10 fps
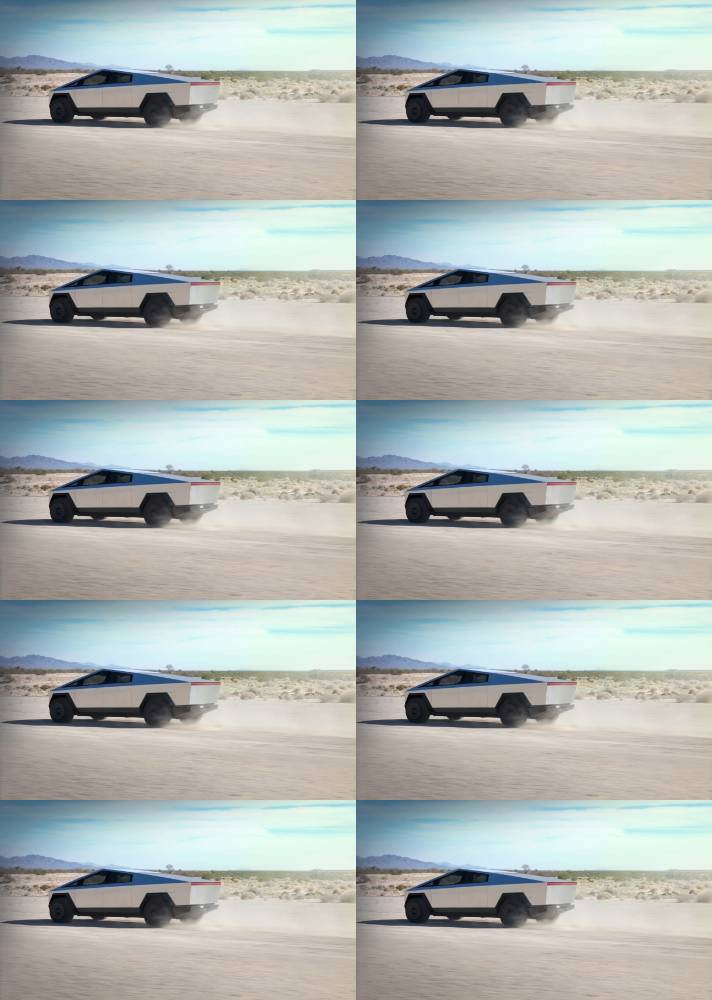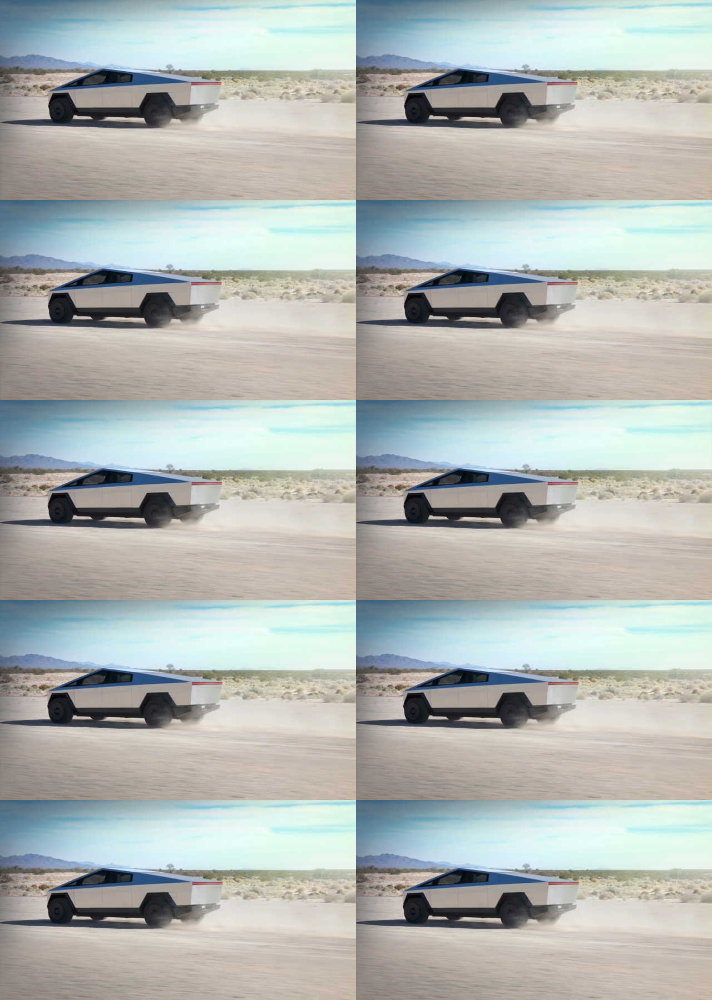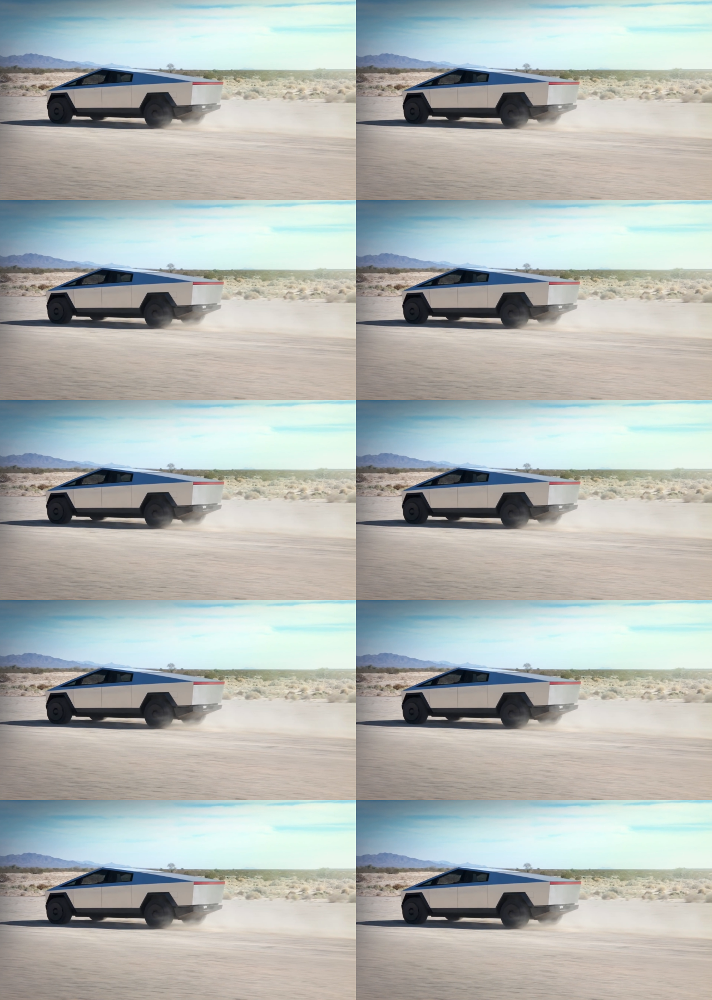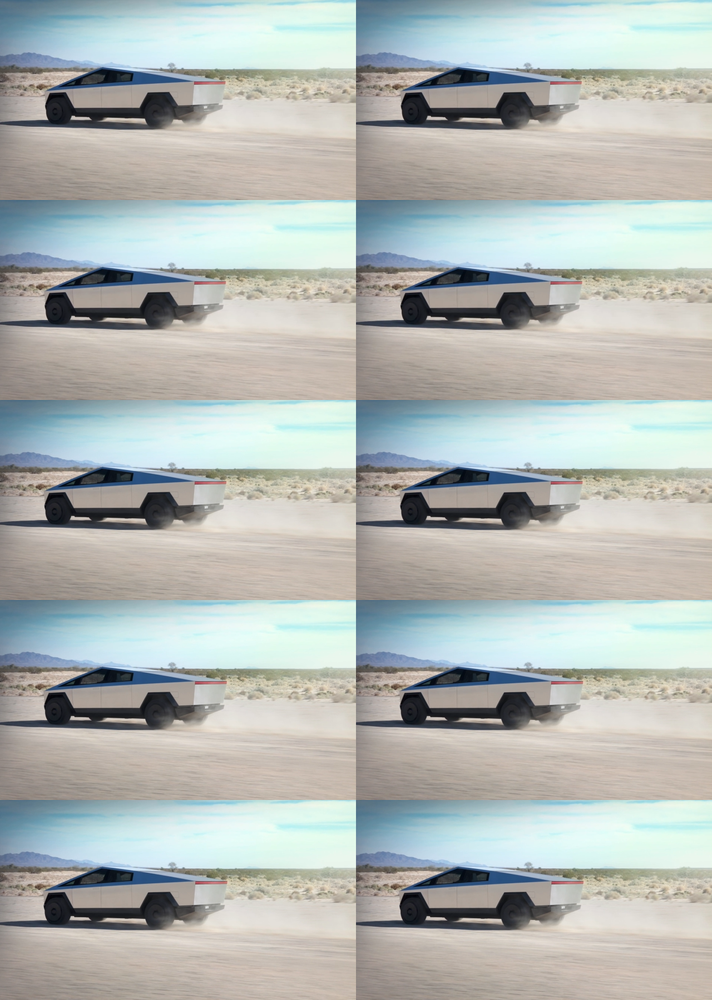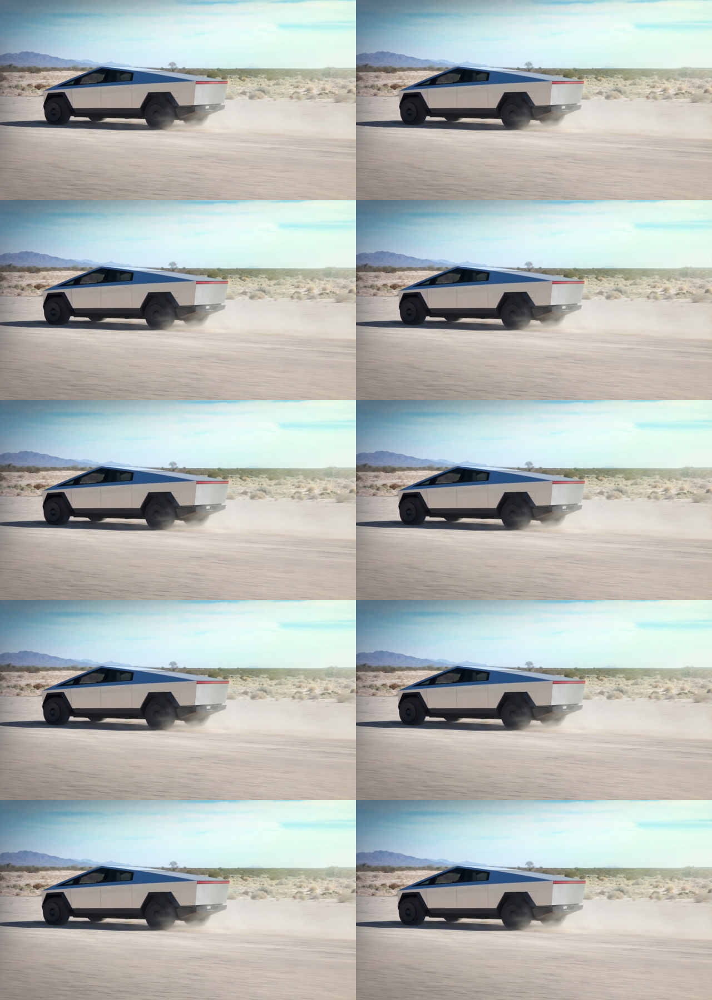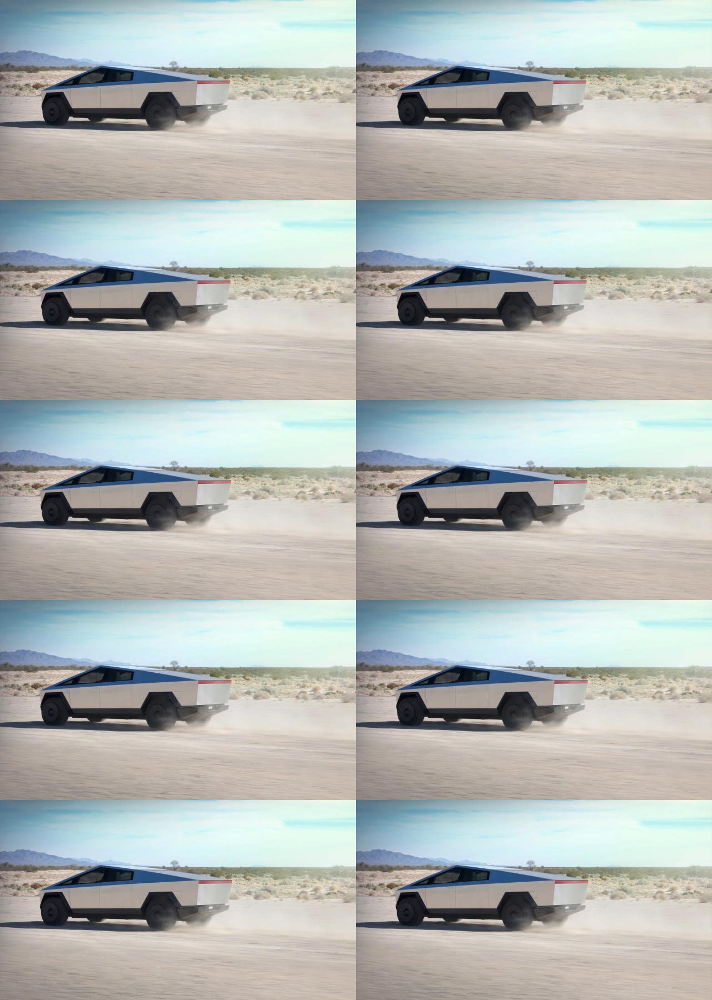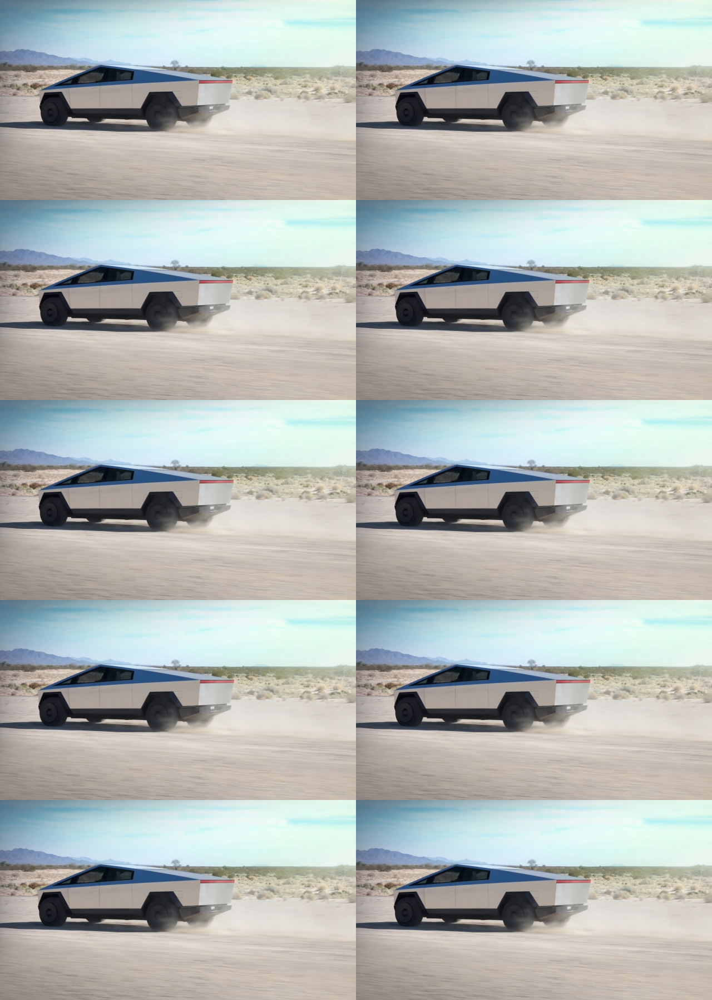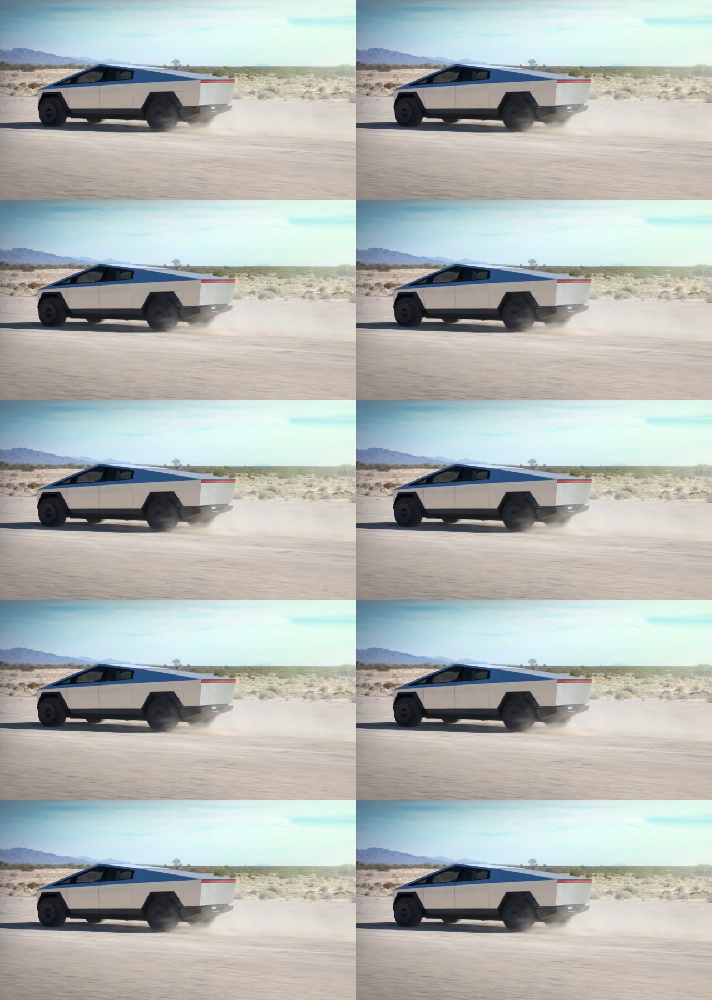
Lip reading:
No face is visible, so there are no lips to read.